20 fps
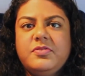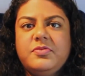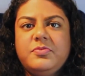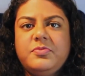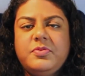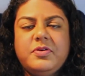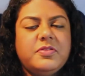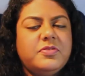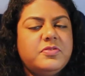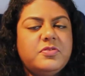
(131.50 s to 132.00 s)

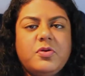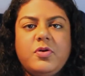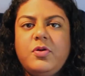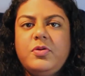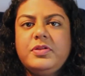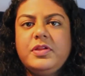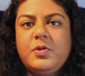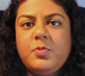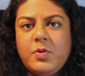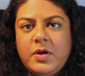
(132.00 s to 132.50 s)
with
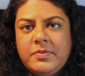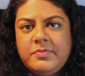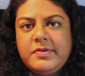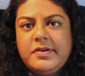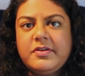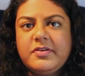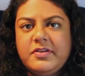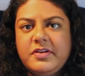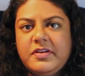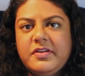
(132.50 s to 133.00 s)
only one
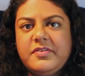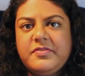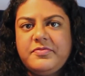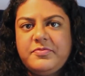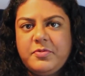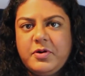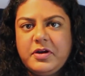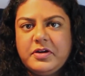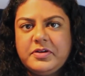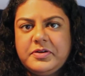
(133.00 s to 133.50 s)
period
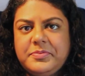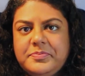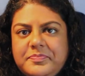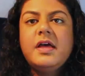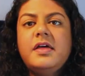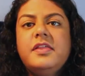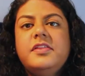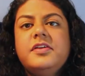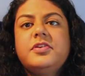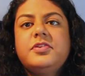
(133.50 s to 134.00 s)
of work.
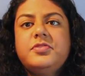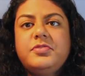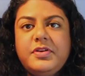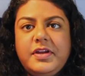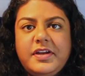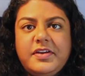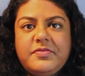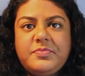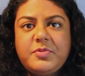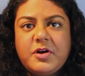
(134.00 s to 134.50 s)
The
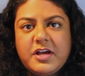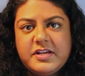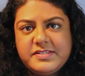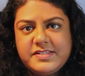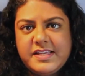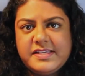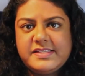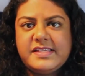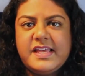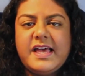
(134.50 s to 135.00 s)
creative
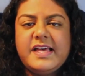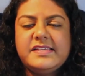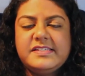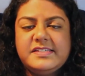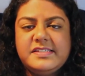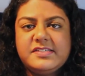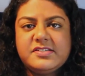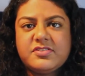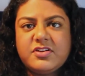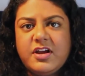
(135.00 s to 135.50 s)
process, as
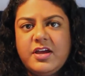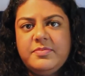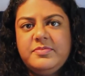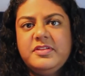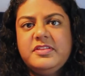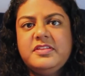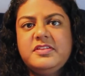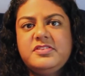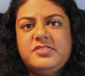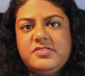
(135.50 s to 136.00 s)
described
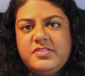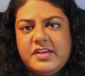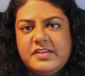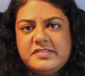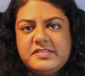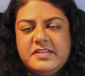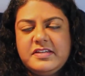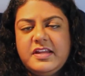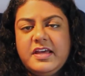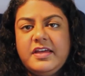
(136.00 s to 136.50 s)
in the
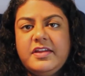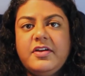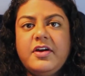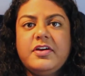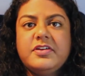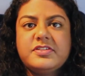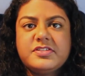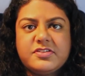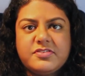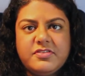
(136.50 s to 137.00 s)
2009
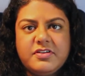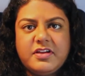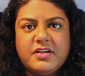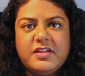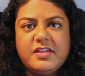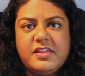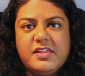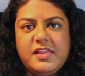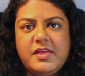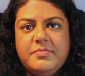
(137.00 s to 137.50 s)
Arts
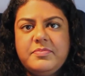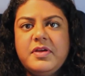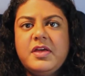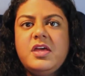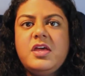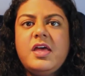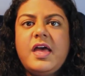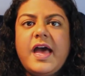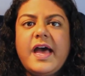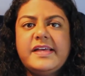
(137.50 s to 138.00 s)
Curriculum,
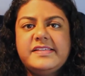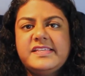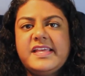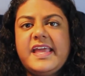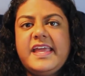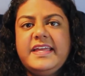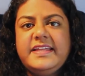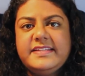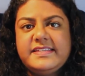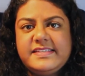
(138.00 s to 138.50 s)
has
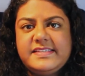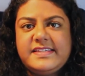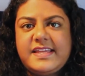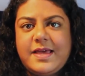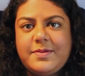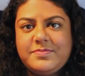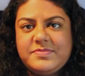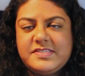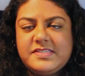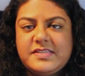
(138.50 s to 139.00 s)
8
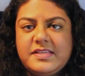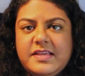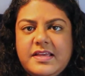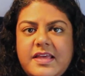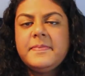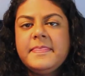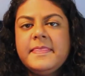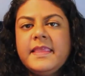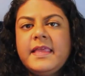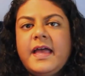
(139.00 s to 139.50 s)
steps.
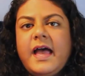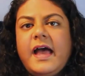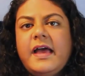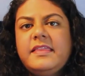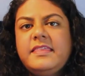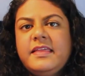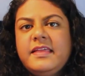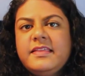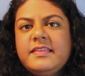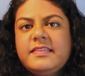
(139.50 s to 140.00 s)
I
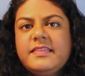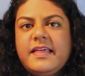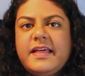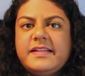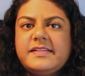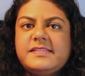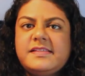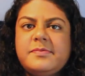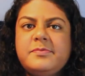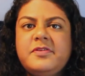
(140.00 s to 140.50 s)
think
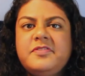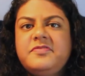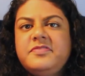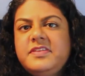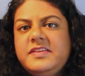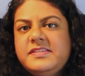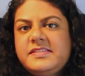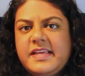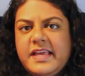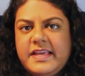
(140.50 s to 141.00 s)
that some of
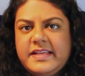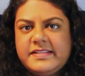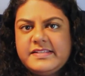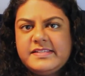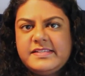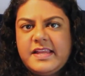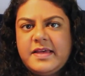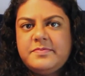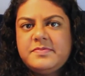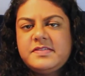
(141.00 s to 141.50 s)
these 8
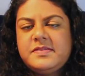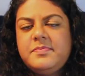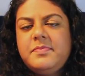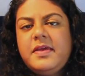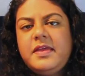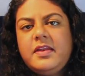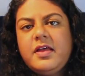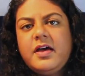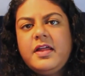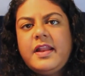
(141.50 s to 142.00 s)
steps
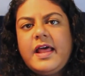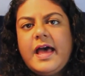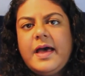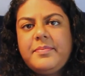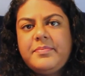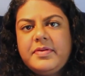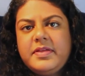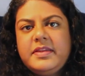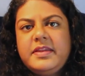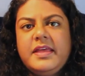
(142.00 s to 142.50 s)
may not
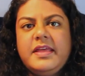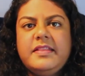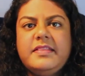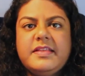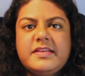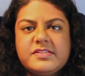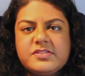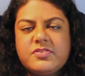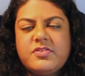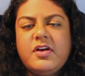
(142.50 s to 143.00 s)
happen in
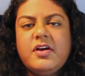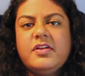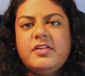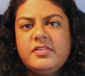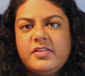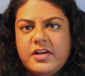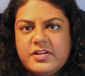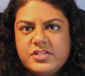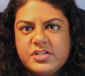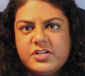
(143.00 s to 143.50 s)
this
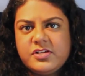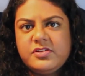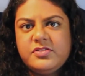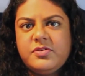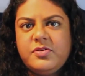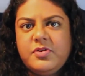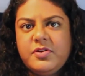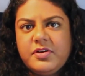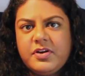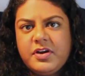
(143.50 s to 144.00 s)
chronological
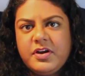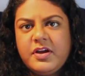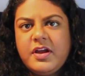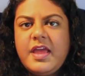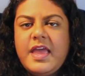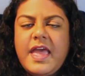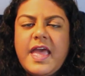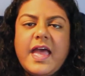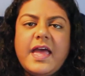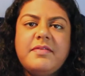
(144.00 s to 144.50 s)
order
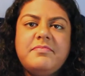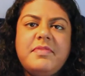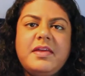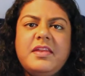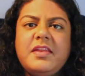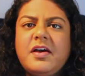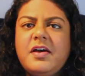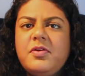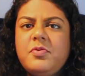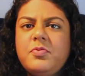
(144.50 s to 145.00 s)
and may
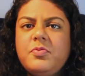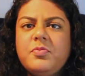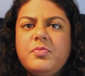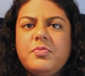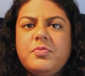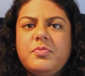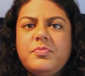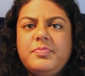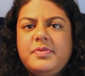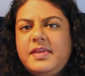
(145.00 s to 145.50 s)
not
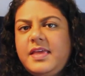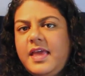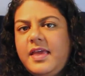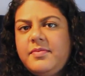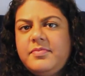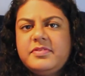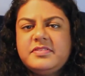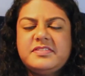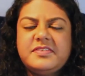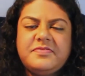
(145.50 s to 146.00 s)
be
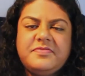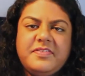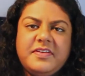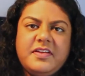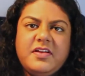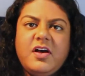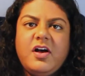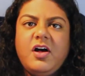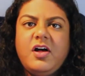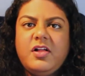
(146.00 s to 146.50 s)
able to
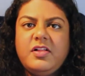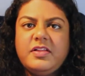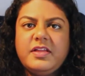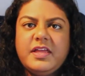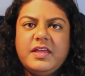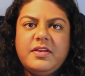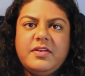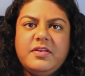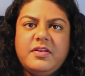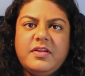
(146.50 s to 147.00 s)
fit all
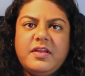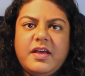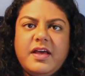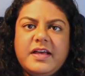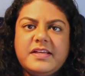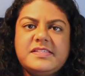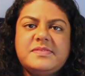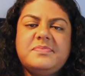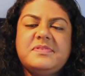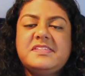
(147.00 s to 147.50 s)
in
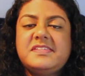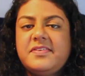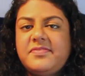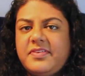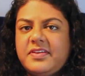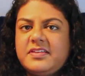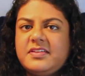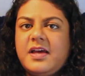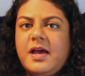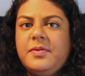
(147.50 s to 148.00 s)
a
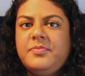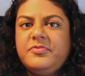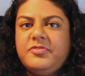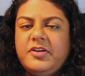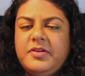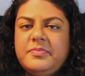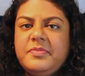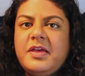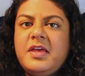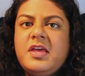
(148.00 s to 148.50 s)
specific time
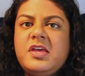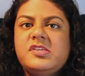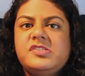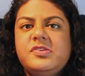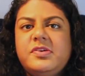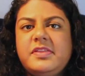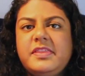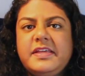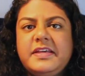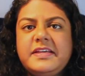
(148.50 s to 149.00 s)
frame.
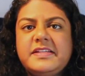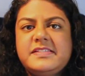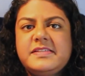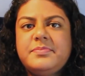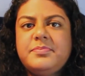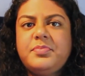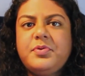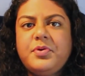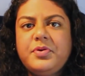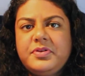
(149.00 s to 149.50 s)
So I think it's
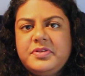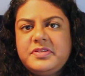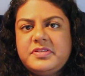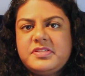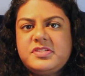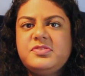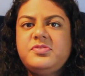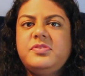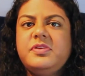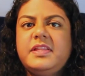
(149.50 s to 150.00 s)

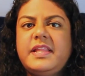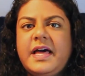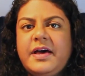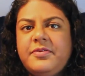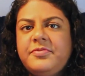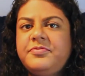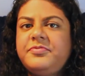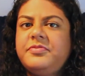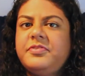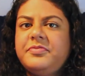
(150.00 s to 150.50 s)
important to
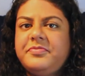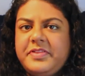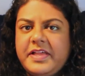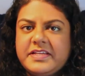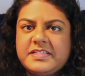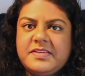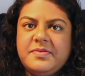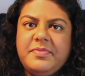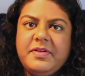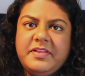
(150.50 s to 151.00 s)
allow for
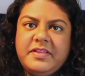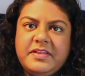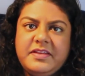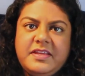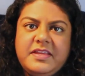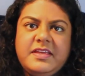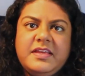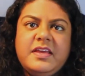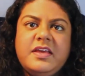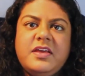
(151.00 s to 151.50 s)

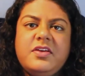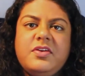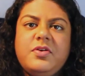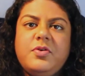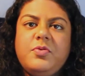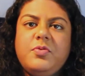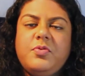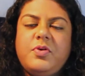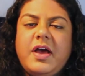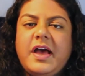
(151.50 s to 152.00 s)
flexibility
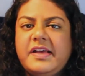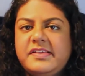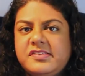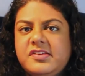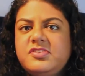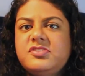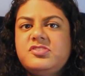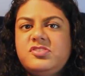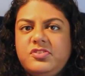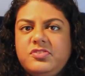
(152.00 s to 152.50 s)
as
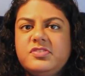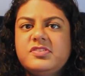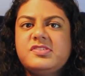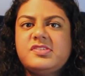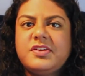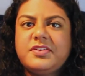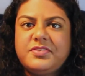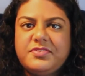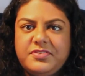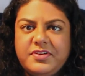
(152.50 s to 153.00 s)
our
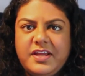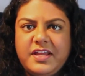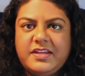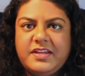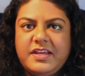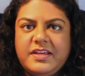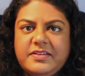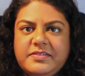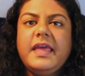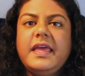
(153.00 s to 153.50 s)
students are
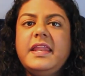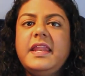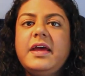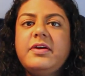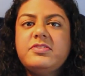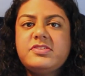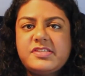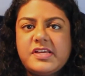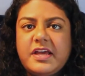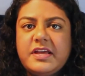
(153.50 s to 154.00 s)
creating. In
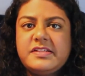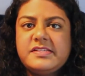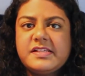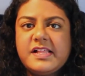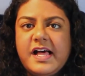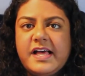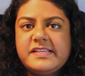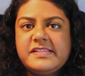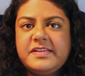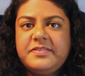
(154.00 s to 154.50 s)
our science
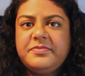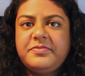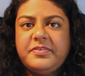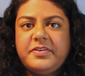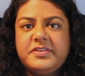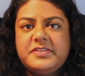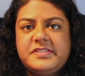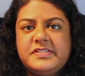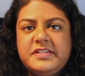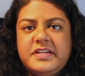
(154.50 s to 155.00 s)
class in
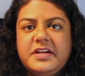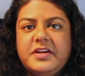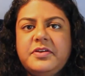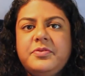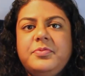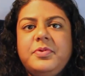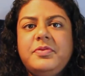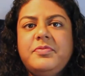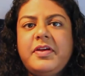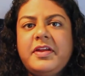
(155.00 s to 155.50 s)
first
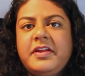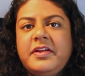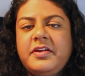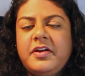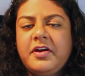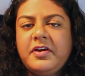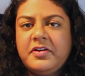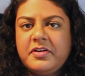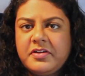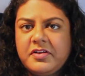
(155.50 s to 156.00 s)
year, we read an
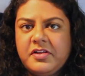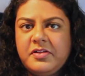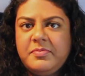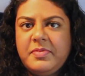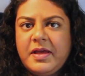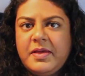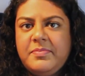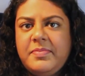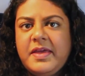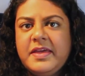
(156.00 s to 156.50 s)
article
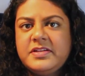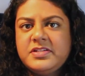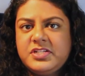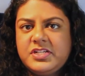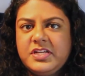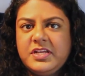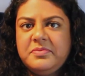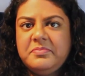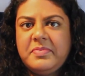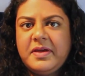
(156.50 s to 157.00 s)
by
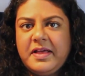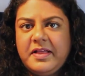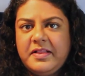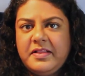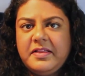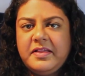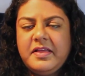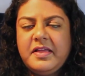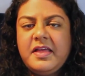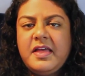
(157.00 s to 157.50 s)
Banchi and Bell,